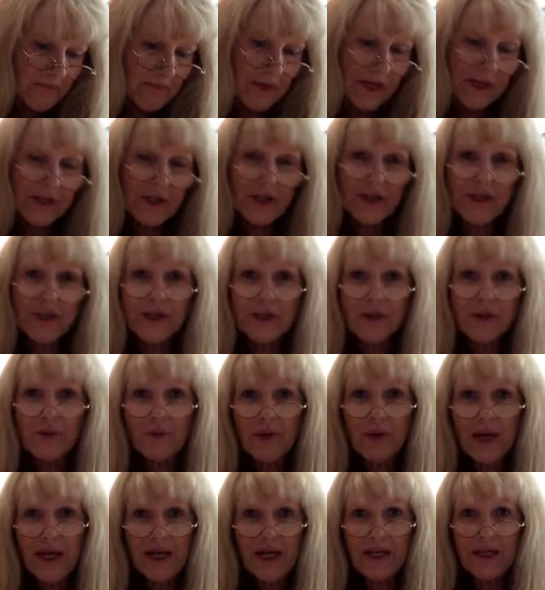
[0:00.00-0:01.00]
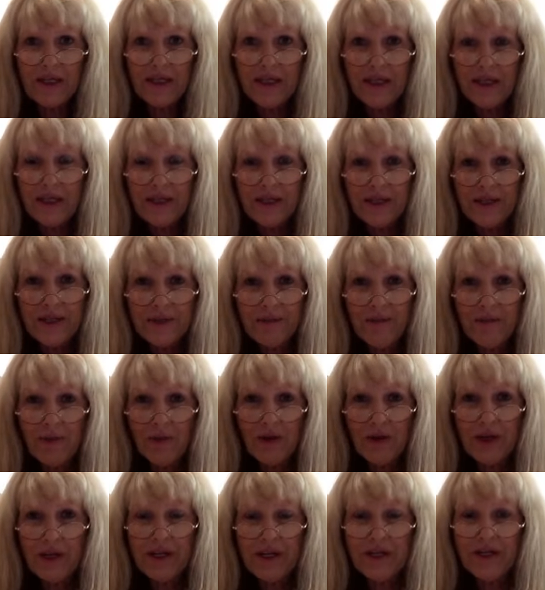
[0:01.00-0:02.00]
current weight this
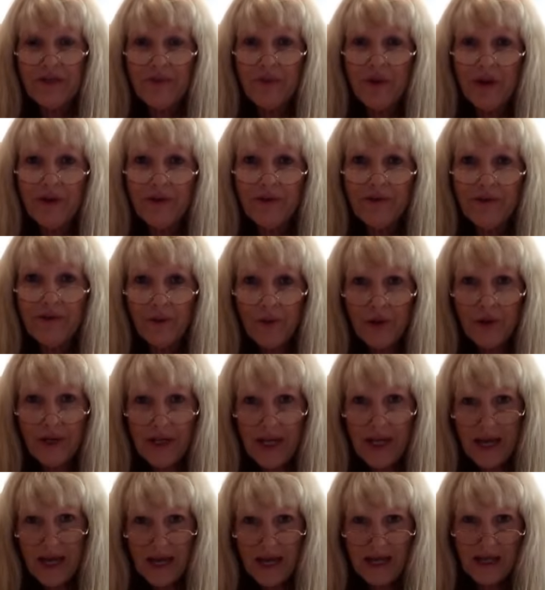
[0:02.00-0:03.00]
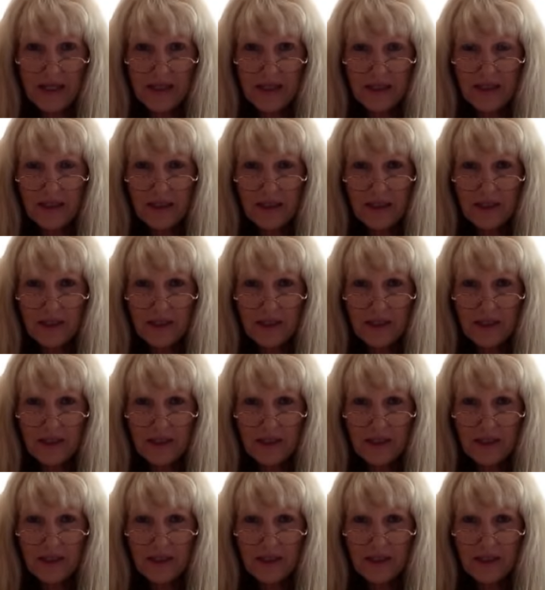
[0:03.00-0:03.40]
morning is 148.